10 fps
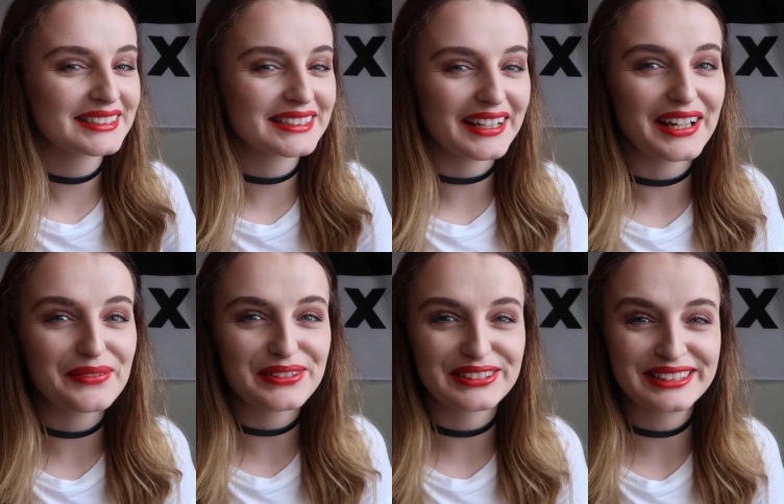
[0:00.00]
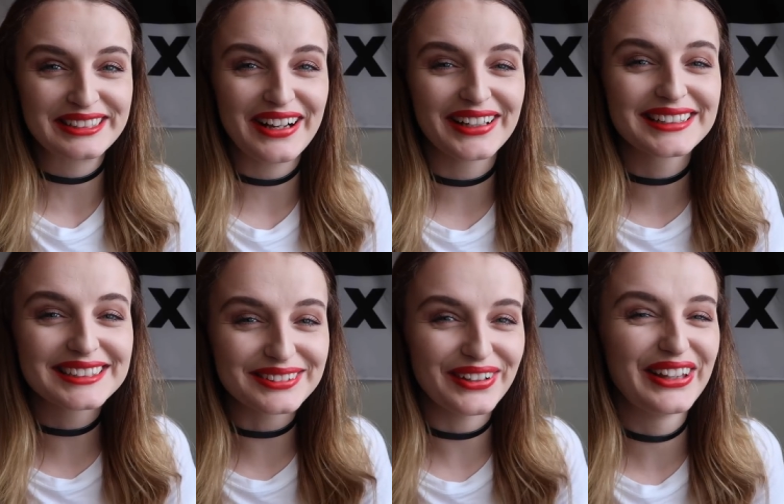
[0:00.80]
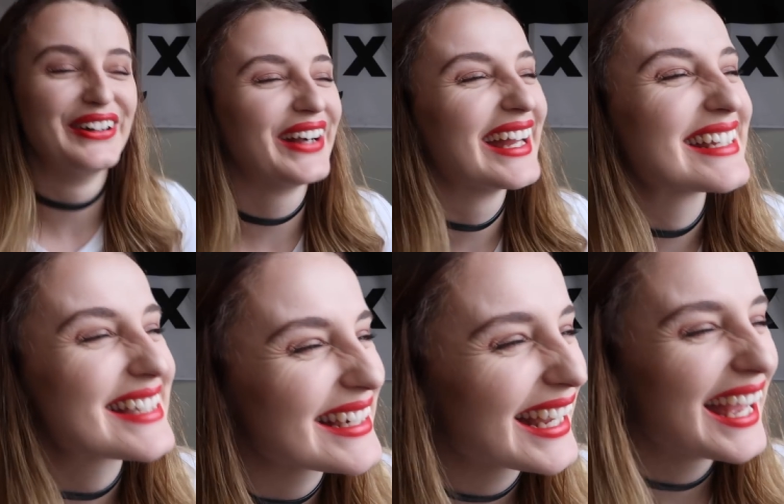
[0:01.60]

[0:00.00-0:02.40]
suck up your snot and swallow it.